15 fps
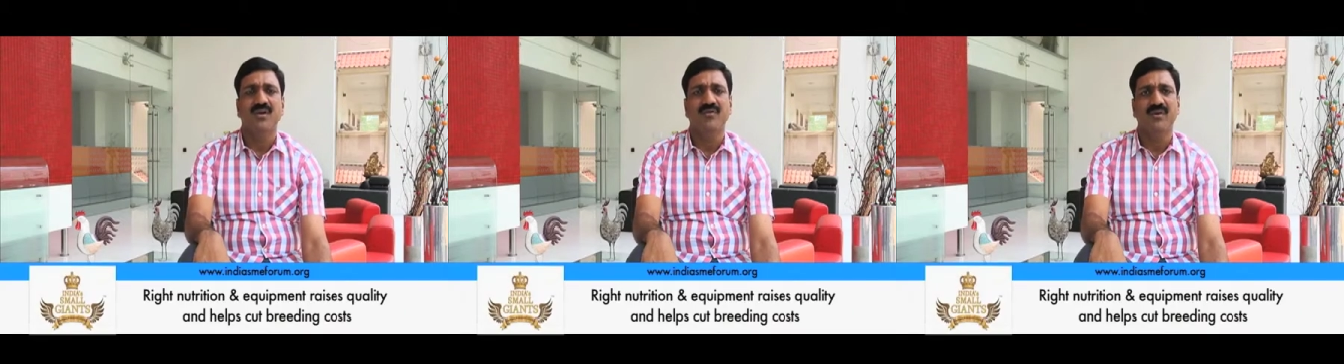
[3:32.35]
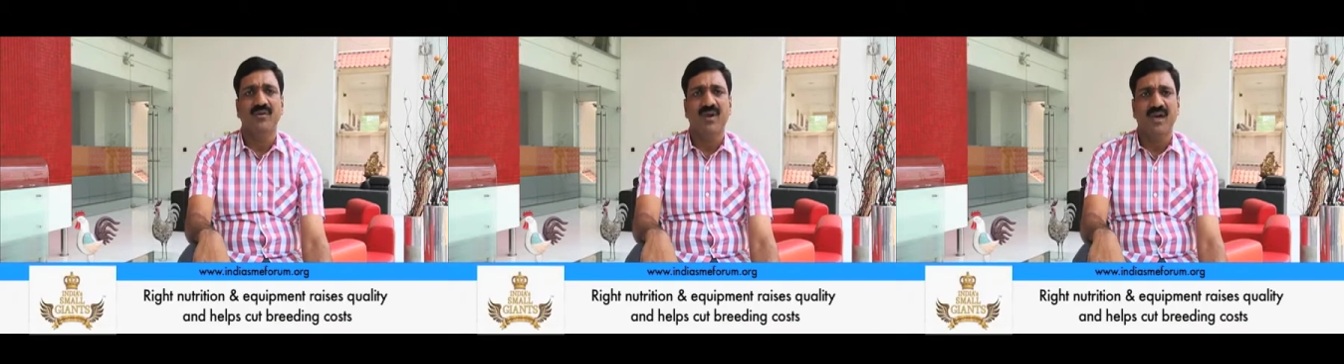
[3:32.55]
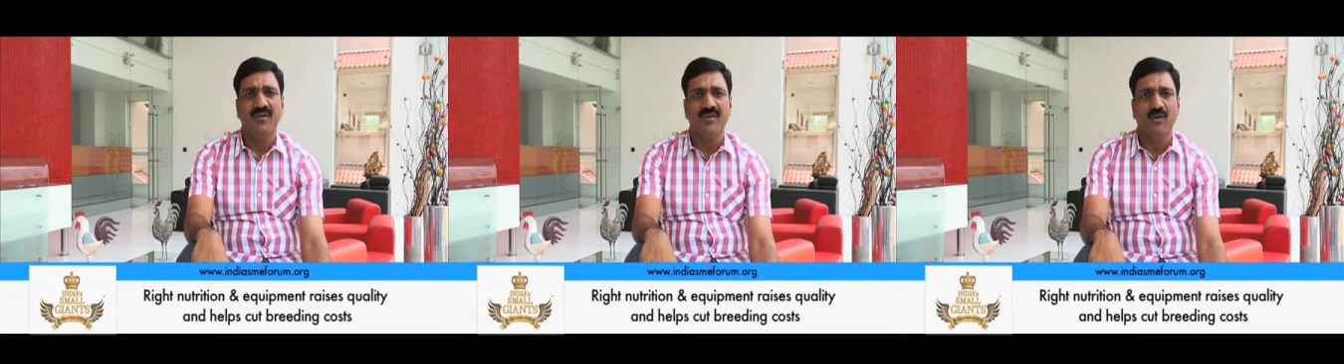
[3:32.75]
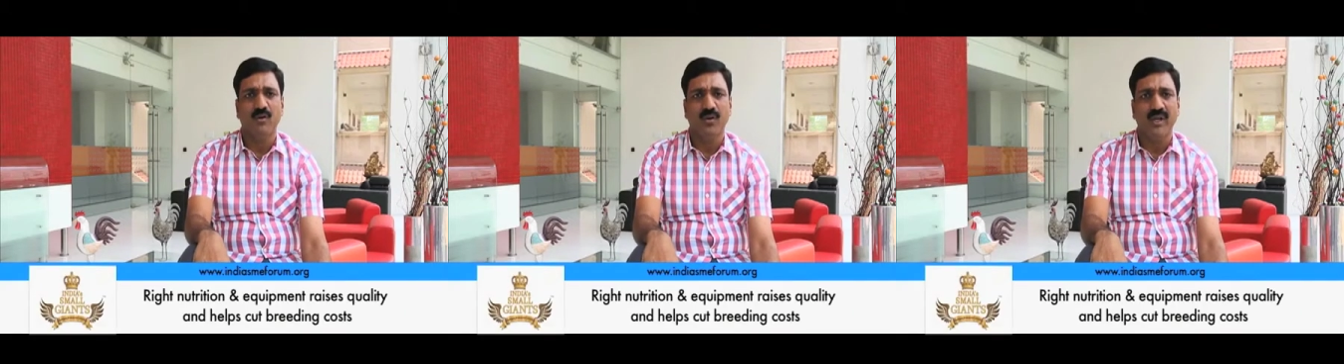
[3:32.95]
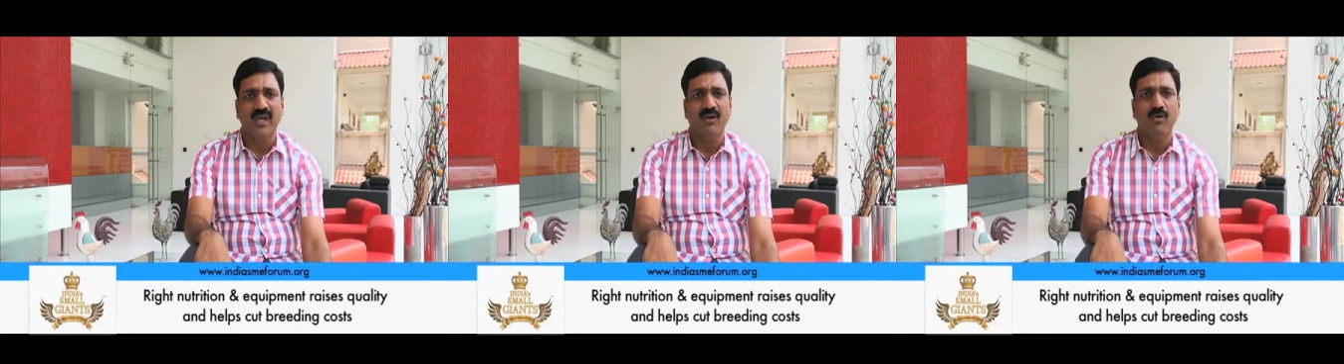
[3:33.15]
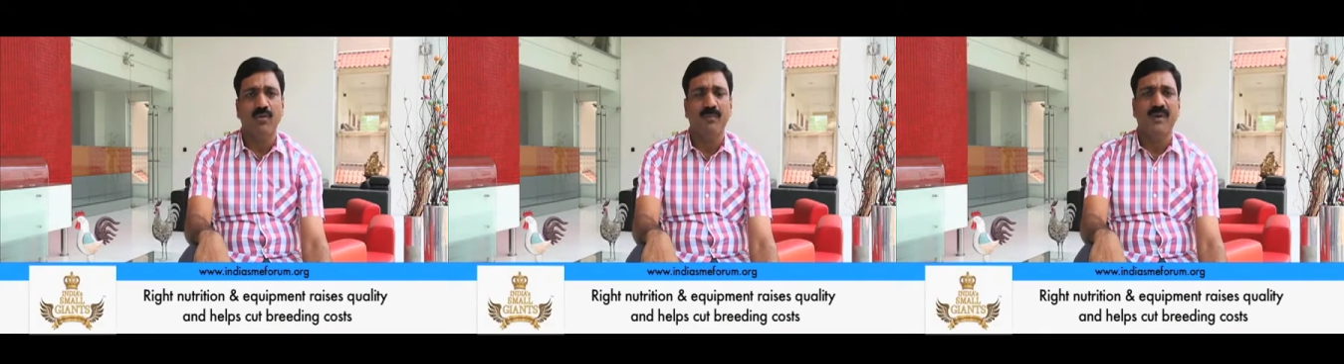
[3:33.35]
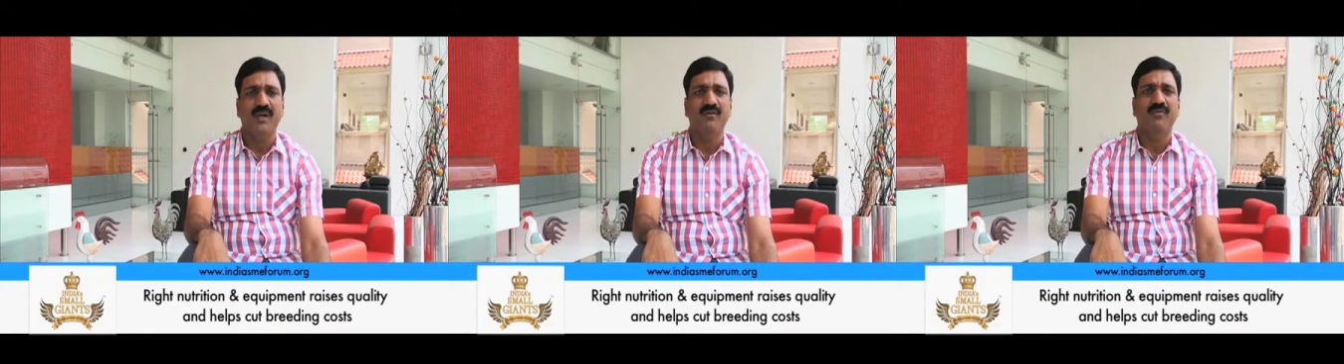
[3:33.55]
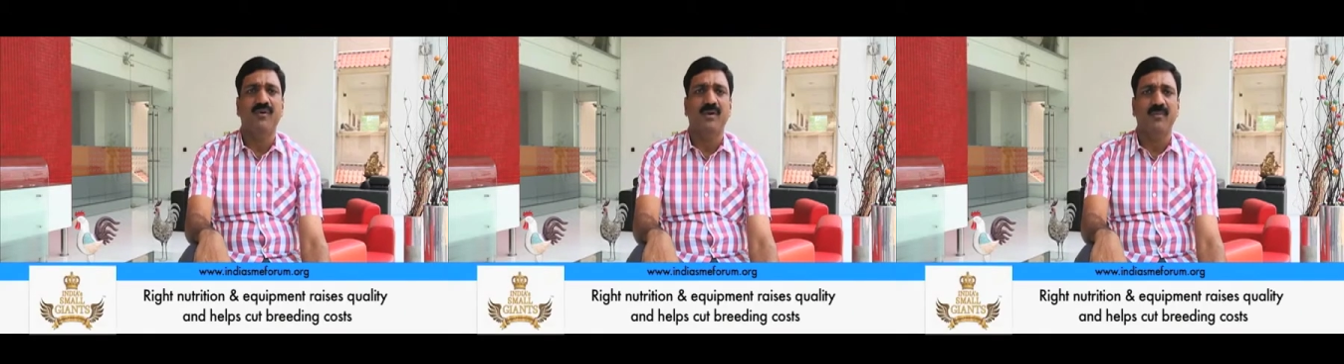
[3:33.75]
when you have a good
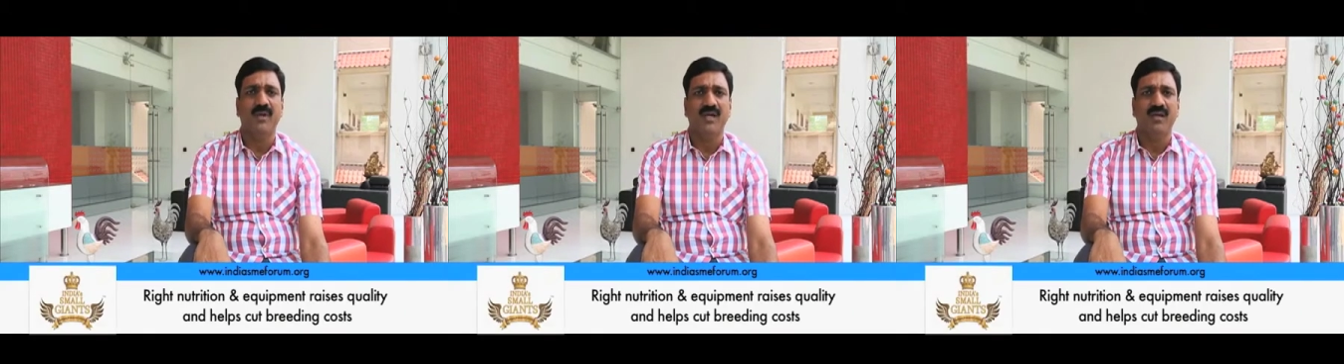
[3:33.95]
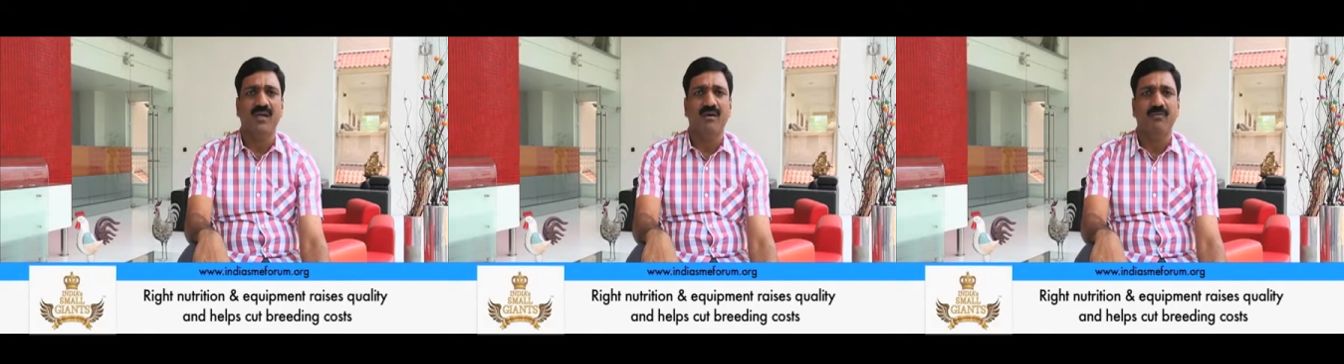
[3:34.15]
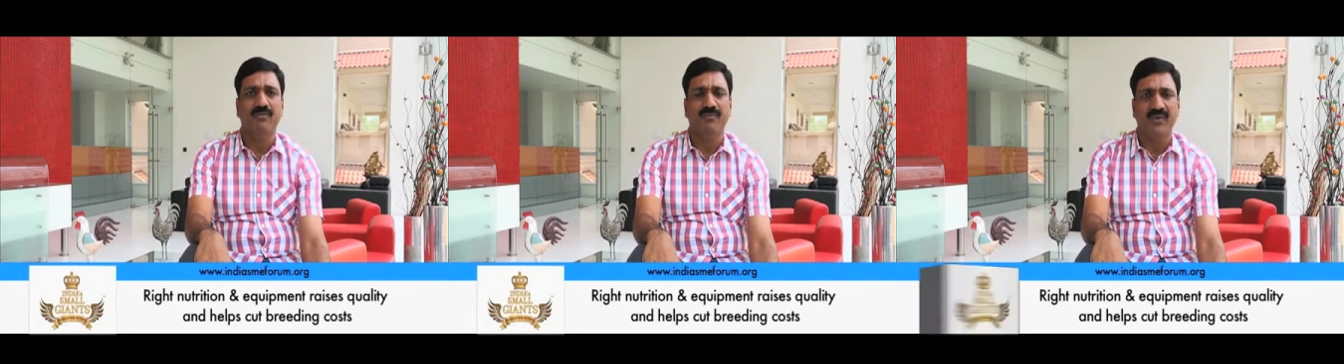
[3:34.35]
equipment for making of